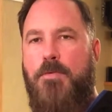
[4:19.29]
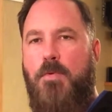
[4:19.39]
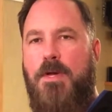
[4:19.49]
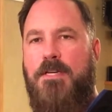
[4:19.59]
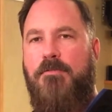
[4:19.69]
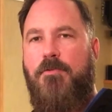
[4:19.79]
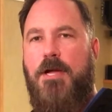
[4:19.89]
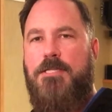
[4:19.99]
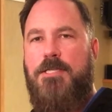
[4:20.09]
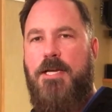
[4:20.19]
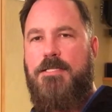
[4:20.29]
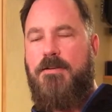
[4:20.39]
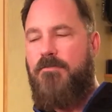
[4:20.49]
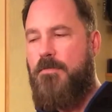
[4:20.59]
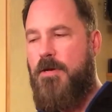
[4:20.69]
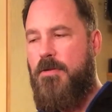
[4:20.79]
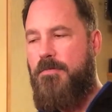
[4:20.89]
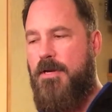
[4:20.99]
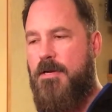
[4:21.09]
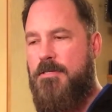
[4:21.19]
what differentiates it from other
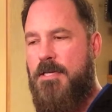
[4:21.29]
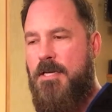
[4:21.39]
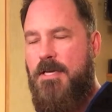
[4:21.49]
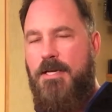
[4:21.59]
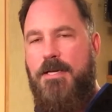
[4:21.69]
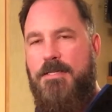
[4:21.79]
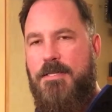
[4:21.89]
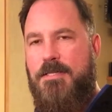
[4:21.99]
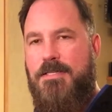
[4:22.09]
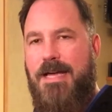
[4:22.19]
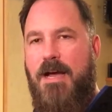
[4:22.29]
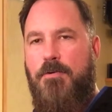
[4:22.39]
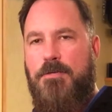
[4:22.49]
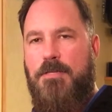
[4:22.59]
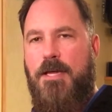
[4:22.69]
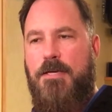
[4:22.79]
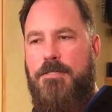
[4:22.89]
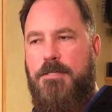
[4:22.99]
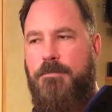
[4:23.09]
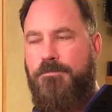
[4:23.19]
beers is the sour
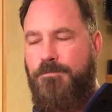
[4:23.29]
taste.